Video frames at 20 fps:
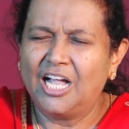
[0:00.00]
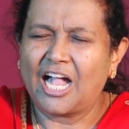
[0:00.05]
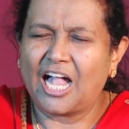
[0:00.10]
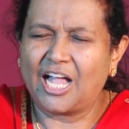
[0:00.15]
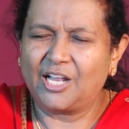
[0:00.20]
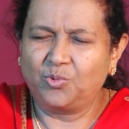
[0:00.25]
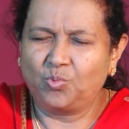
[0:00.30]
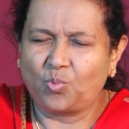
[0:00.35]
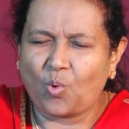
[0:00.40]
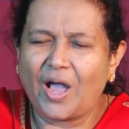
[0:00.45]

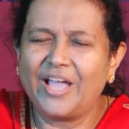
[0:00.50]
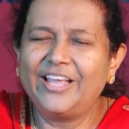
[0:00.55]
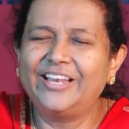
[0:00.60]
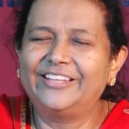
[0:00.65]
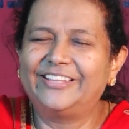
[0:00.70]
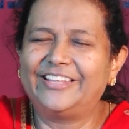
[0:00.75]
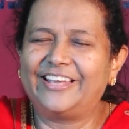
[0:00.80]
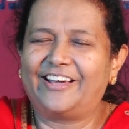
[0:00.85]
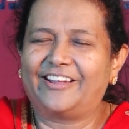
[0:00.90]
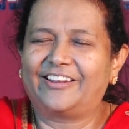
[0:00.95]
and
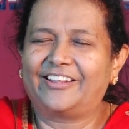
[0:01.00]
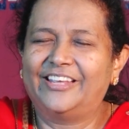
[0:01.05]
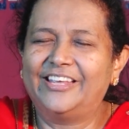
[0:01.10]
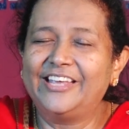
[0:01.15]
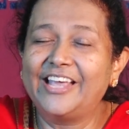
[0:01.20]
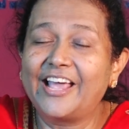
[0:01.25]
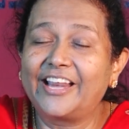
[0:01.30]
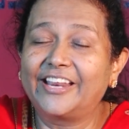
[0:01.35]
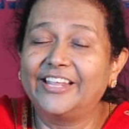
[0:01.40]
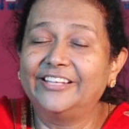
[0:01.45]
while they are
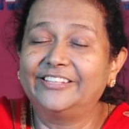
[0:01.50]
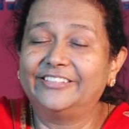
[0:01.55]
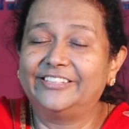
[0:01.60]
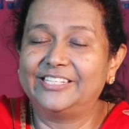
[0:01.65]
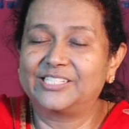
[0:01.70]
hearing